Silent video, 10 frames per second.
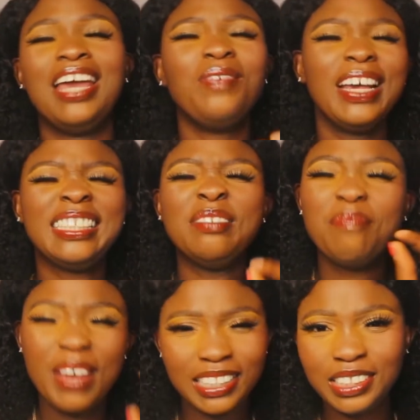Lifa is
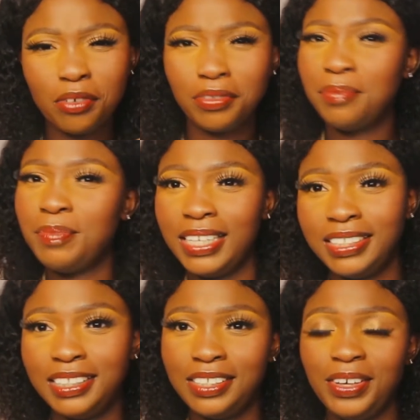the best of the best.